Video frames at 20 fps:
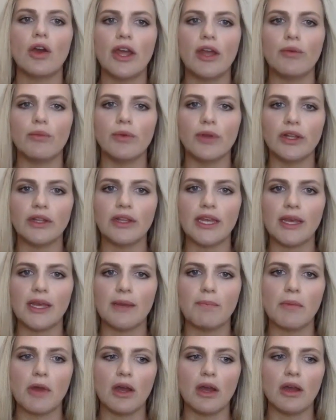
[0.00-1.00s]

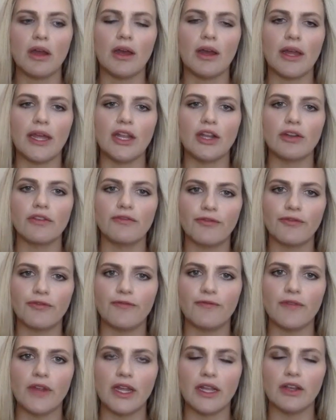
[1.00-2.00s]
really
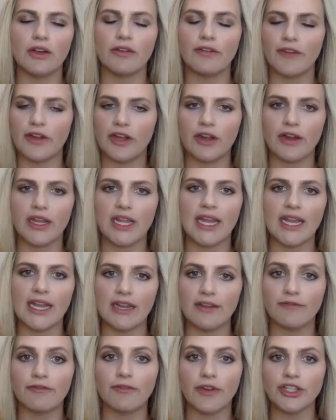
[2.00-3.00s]
interfering and
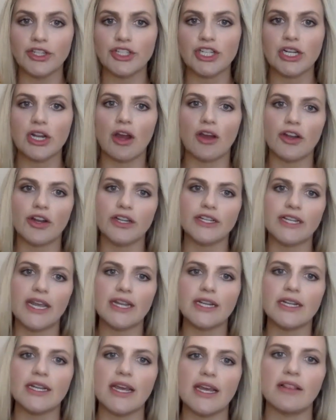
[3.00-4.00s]
infringing on our
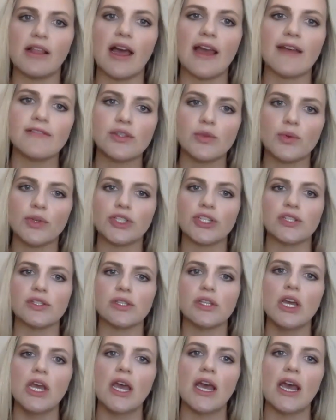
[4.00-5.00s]
day-to-day lives, which
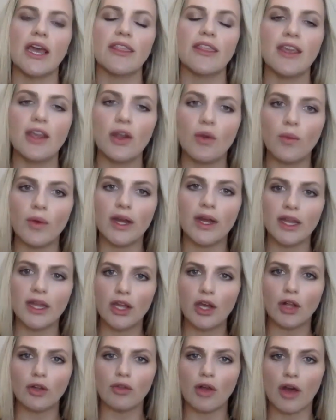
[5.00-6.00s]
is, I think, what
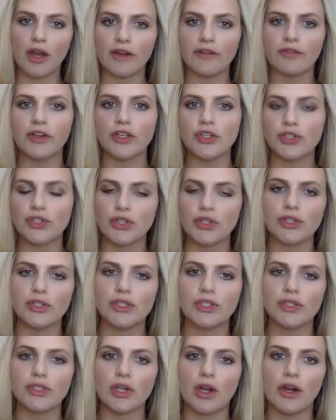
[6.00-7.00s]
a lot of
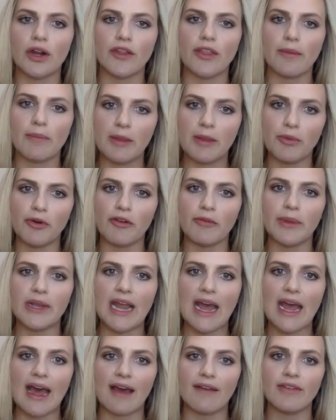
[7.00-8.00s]
concerns are that people have been
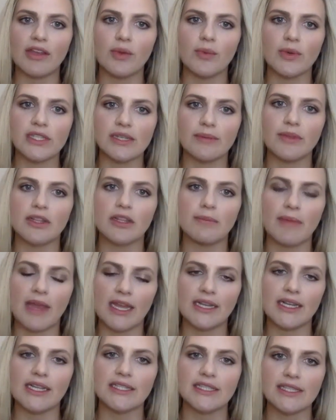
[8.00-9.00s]
having with some of the
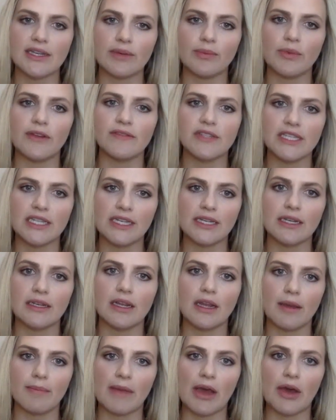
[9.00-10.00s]
mandates that we've seen
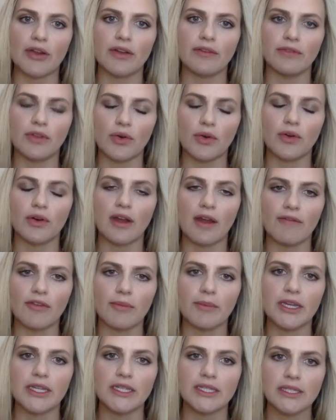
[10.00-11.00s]
come out of local
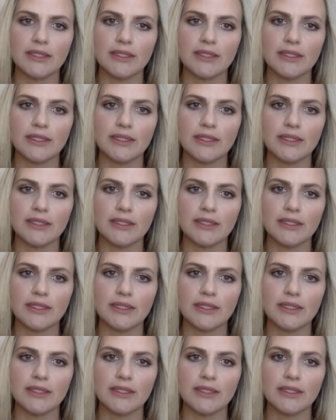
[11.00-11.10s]
government.